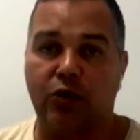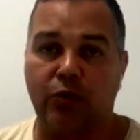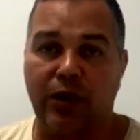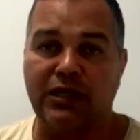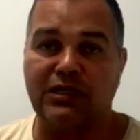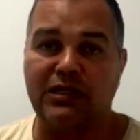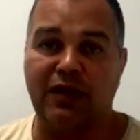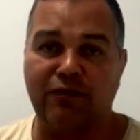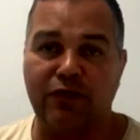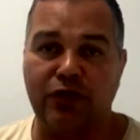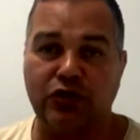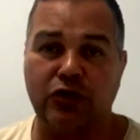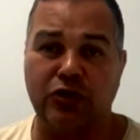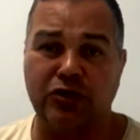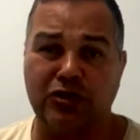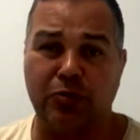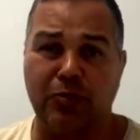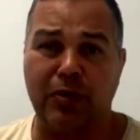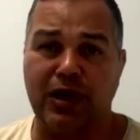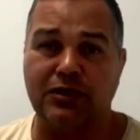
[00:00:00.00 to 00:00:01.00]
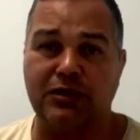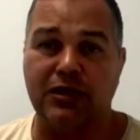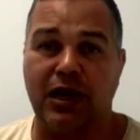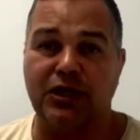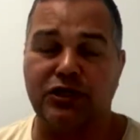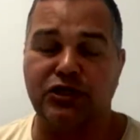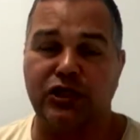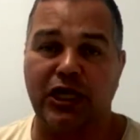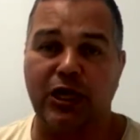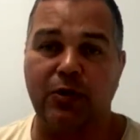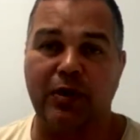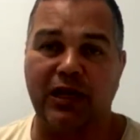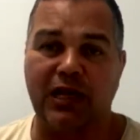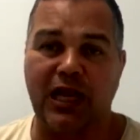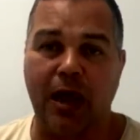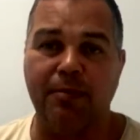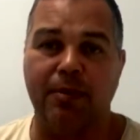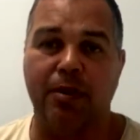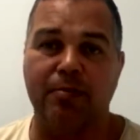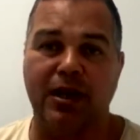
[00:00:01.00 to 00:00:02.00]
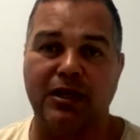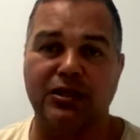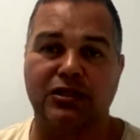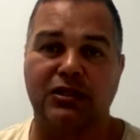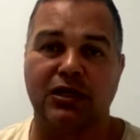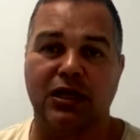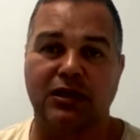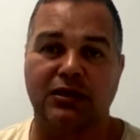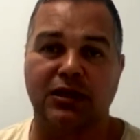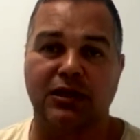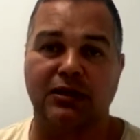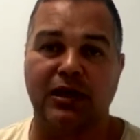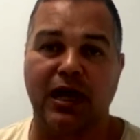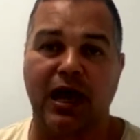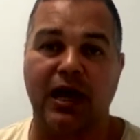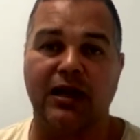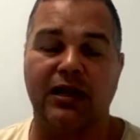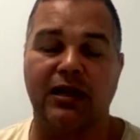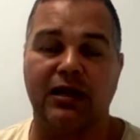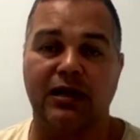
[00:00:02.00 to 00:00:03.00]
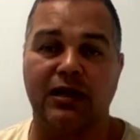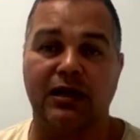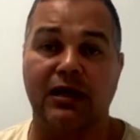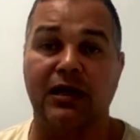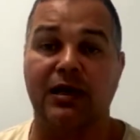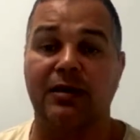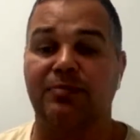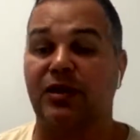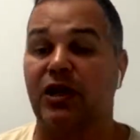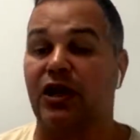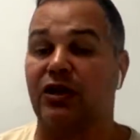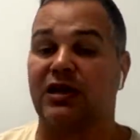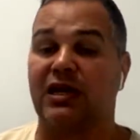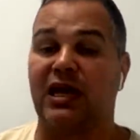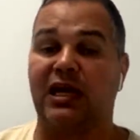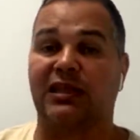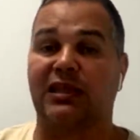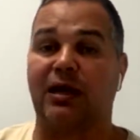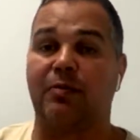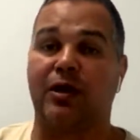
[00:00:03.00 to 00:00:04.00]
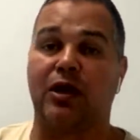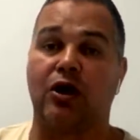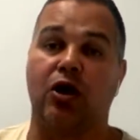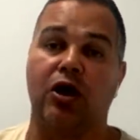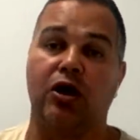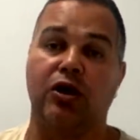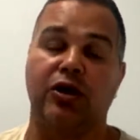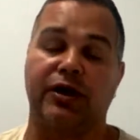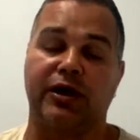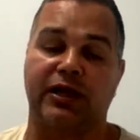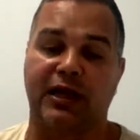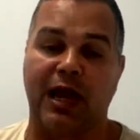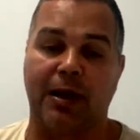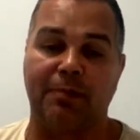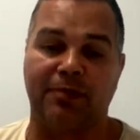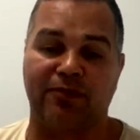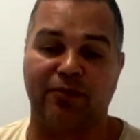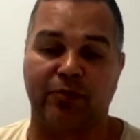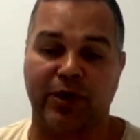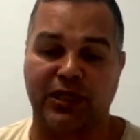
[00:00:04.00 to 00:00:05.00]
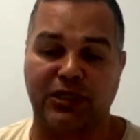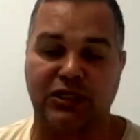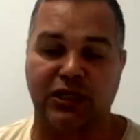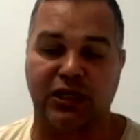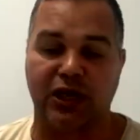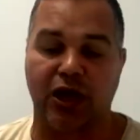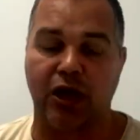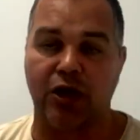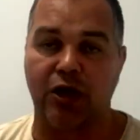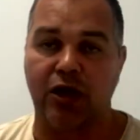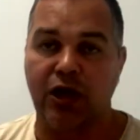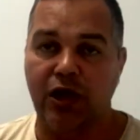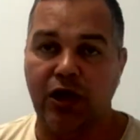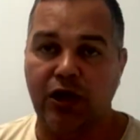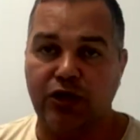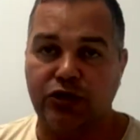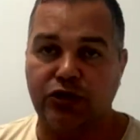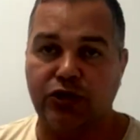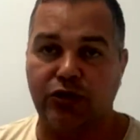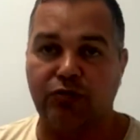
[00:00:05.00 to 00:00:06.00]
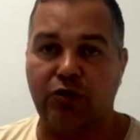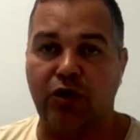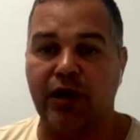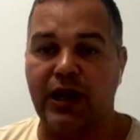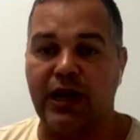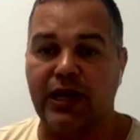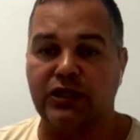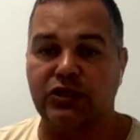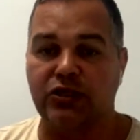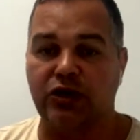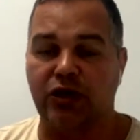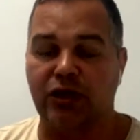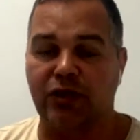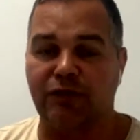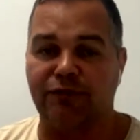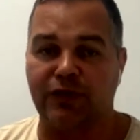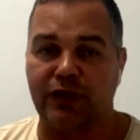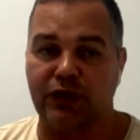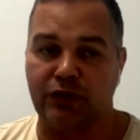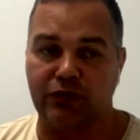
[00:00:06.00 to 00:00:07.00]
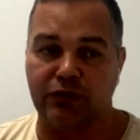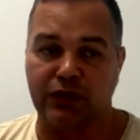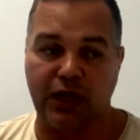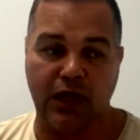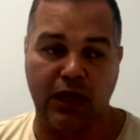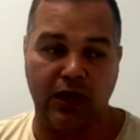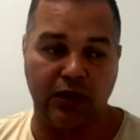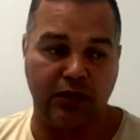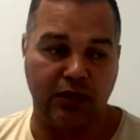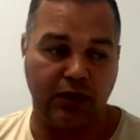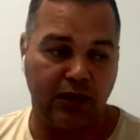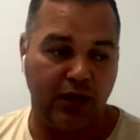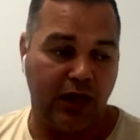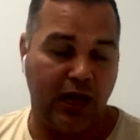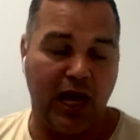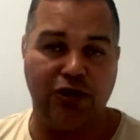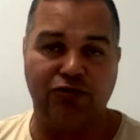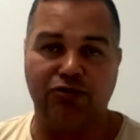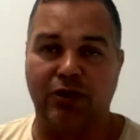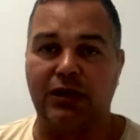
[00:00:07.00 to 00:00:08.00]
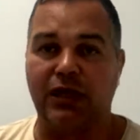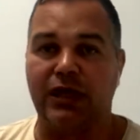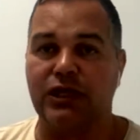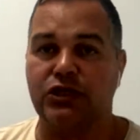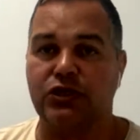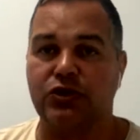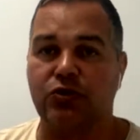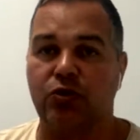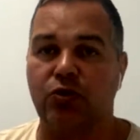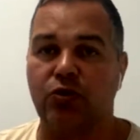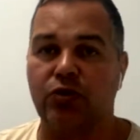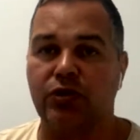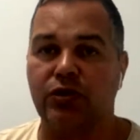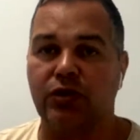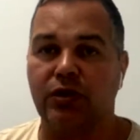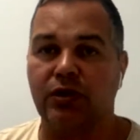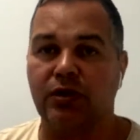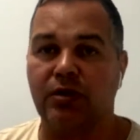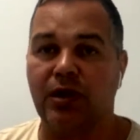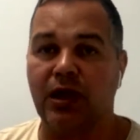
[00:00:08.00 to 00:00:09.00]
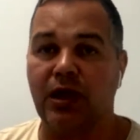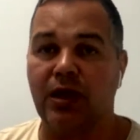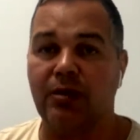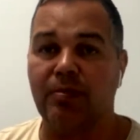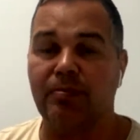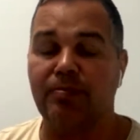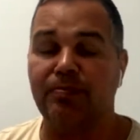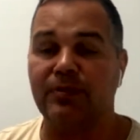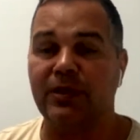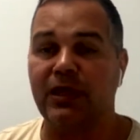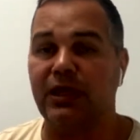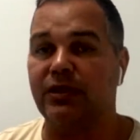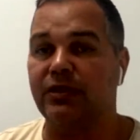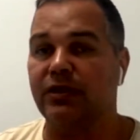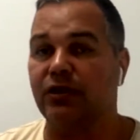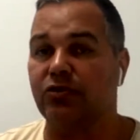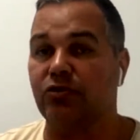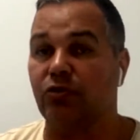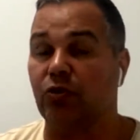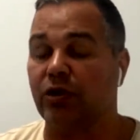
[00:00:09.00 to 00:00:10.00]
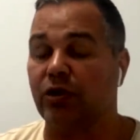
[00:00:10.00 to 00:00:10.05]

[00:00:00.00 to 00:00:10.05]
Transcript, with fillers: Queensland versus New South Wales last year when Cameron Munster did that, um, you know, kick that we highlighted a couple of weeks ago to the right hand side of the field, and Edrick Lee scored um, in the